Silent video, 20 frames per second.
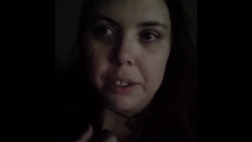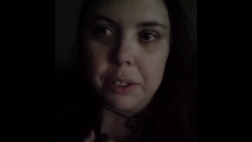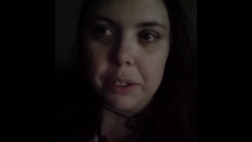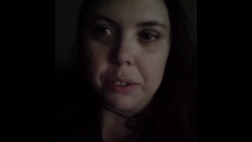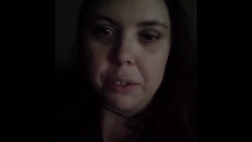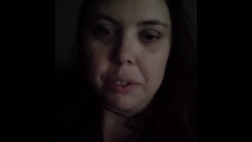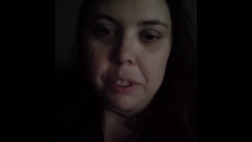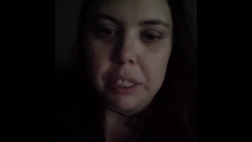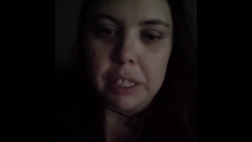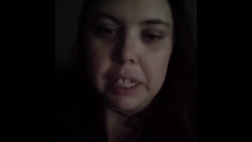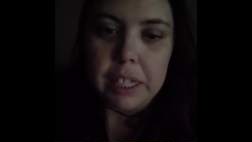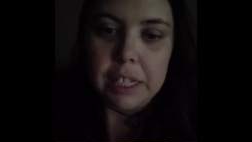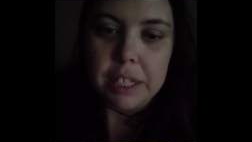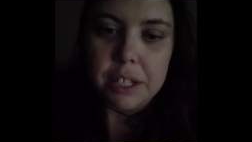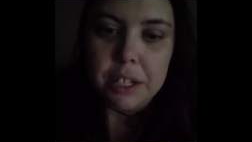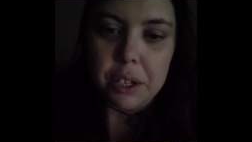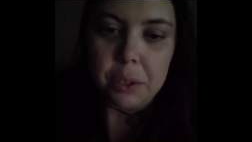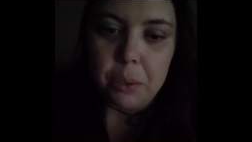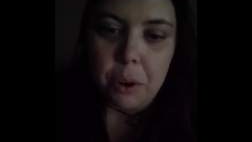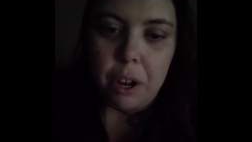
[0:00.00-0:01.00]
release
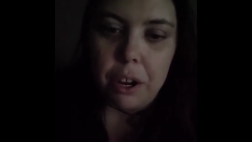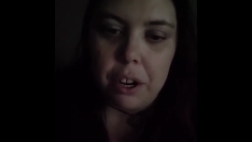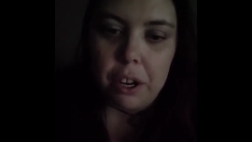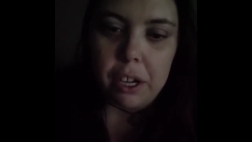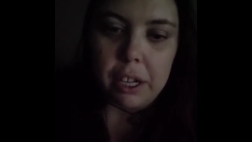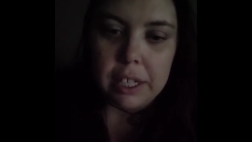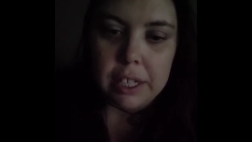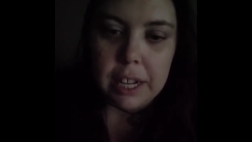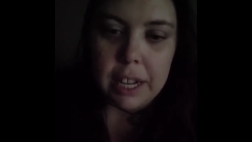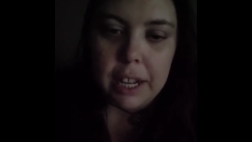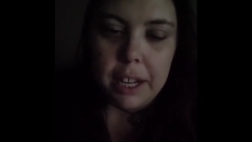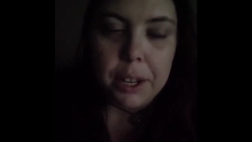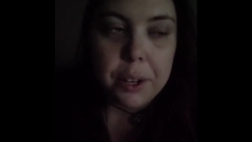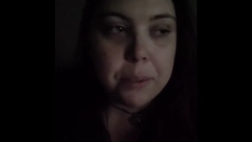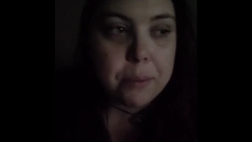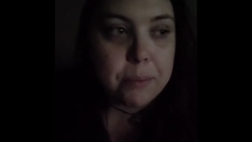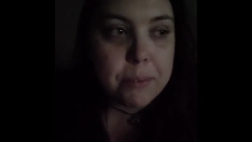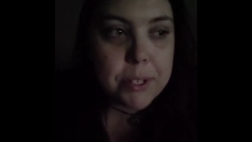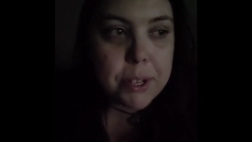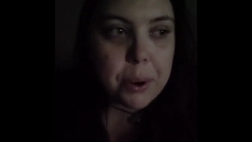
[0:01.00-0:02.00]
your water intake.
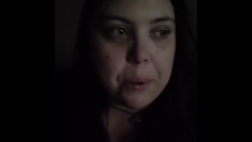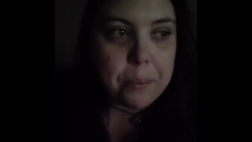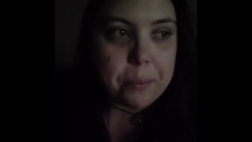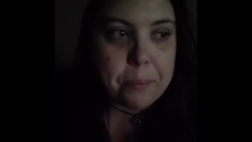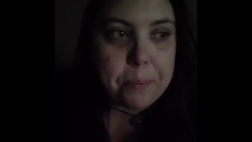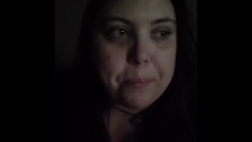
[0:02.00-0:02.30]
So,